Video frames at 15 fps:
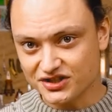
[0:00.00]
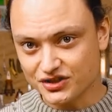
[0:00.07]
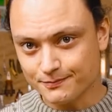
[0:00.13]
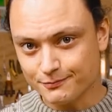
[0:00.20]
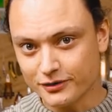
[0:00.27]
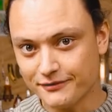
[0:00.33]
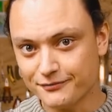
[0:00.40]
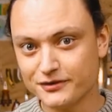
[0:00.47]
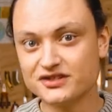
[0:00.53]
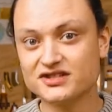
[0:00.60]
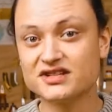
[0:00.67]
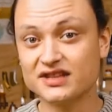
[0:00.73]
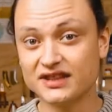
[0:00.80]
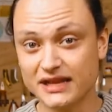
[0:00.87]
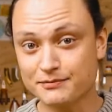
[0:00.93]
is your
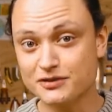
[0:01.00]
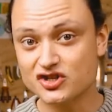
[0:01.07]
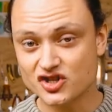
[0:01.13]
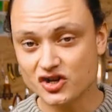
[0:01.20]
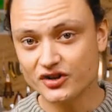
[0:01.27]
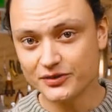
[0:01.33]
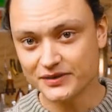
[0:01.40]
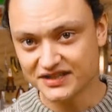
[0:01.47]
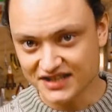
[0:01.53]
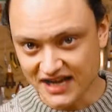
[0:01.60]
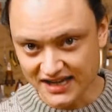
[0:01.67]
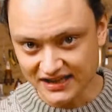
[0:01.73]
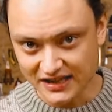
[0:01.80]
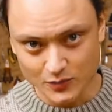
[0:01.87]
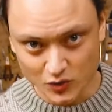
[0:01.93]
preference, let me show you
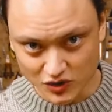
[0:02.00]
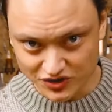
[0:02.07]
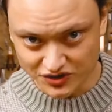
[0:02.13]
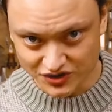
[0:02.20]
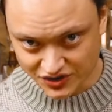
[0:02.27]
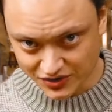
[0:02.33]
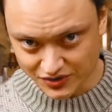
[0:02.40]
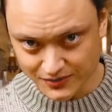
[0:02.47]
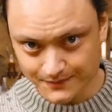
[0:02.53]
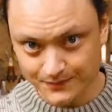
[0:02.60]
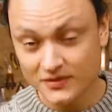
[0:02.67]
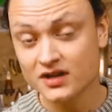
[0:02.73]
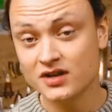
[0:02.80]
exactly what to do.